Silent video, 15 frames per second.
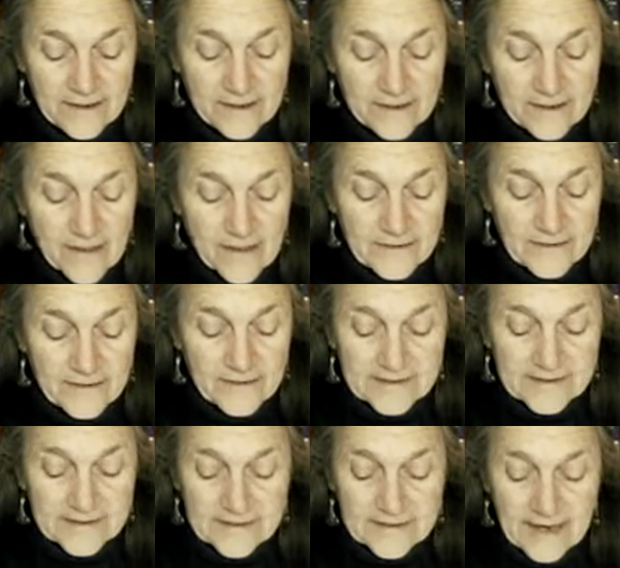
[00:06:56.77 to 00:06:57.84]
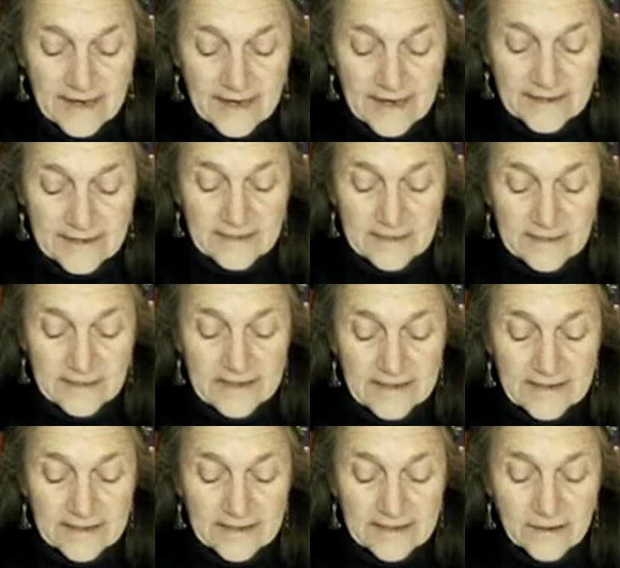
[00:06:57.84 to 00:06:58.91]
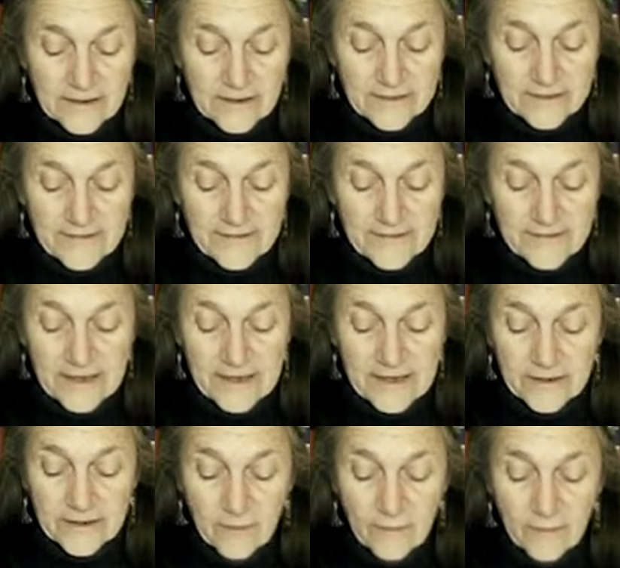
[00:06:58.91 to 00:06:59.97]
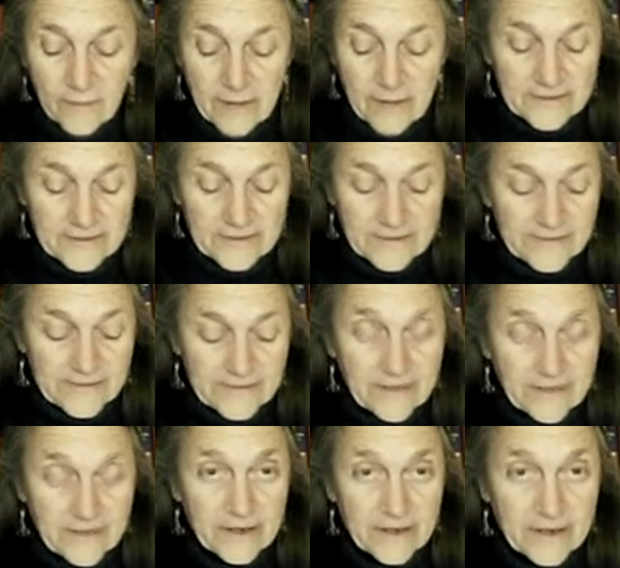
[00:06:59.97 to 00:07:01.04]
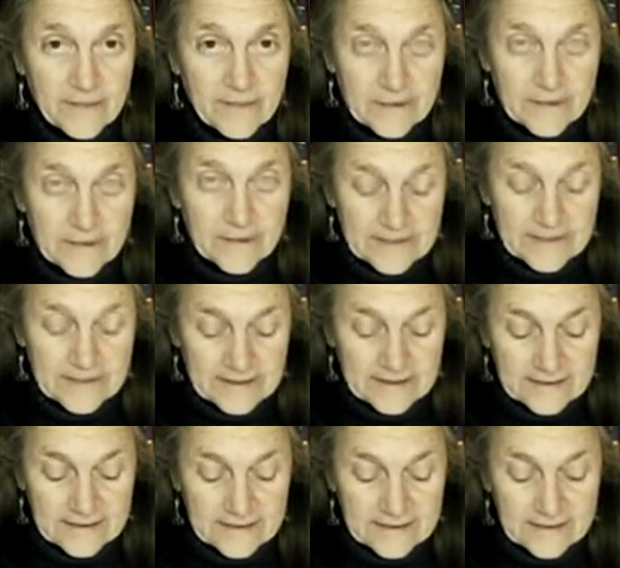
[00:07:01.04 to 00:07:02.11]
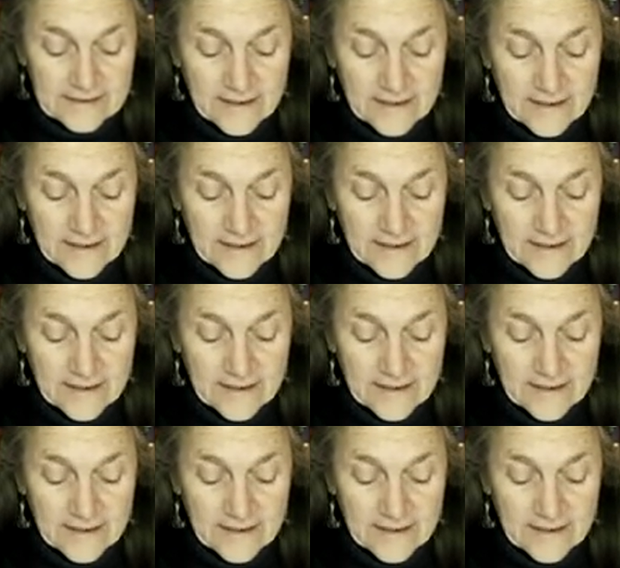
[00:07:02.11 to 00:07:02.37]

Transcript: Communist society is based on cultivating a cooperative spirit among citizens.